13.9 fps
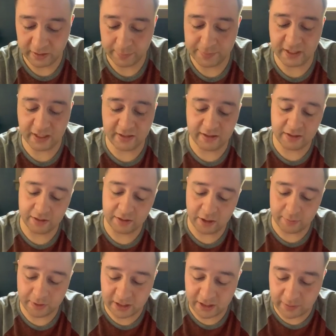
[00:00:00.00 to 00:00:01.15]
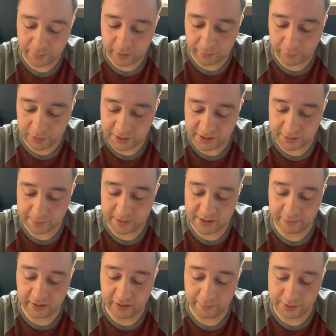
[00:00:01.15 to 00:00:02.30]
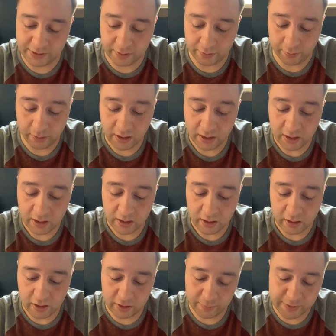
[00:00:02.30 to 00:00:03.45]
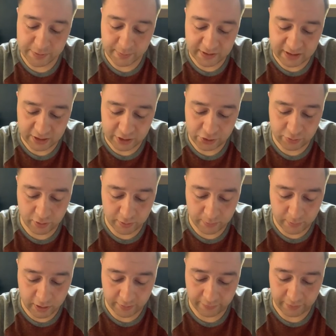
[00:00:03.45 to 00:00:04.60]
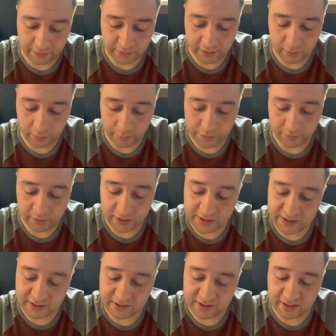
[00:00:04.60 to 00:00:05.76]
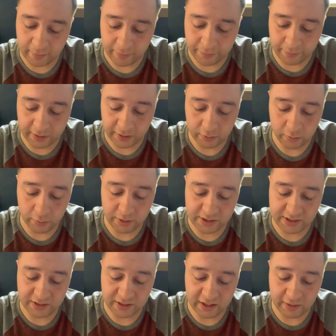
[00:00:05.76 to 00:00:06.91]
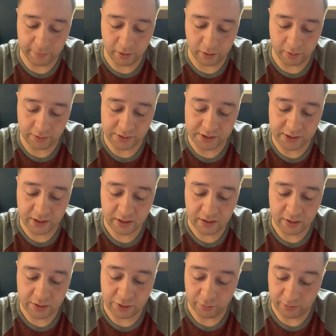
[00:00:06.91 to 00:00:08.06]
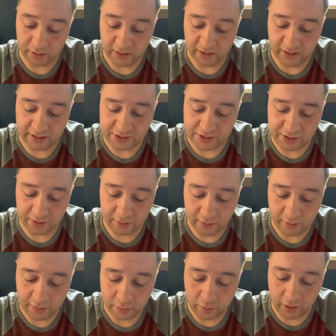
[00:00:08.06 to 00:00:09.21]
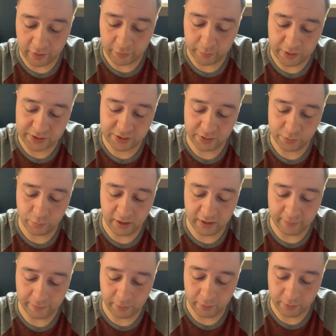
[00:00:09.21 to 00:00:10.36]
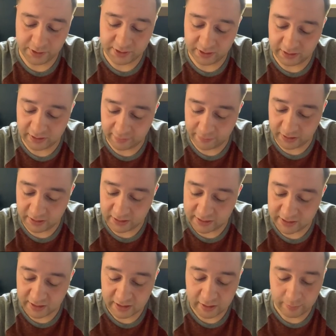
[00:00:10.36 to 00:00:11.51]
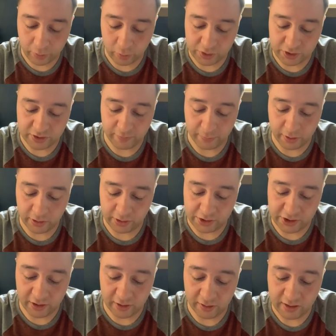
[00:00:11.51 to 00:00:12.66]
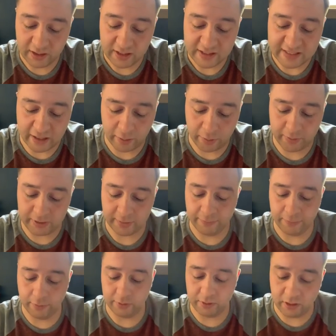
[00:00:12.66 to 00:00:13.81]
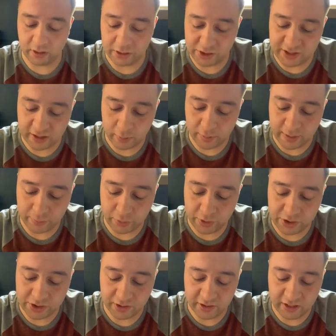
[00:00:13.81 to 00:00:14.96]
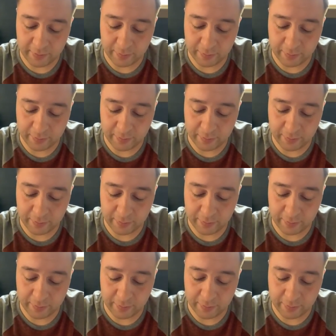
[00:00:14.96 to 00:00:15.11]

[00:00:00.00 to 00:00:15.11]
He obtained the income to keep up with his expensive habits, too. Harlem has maintained a strong market for the heroin trade since the time of Frank Lucas and Nikki Barnes. During the last year, Crawford muscled his way for a significant portion of market share. Now he ran the fourth largest heroin operation in the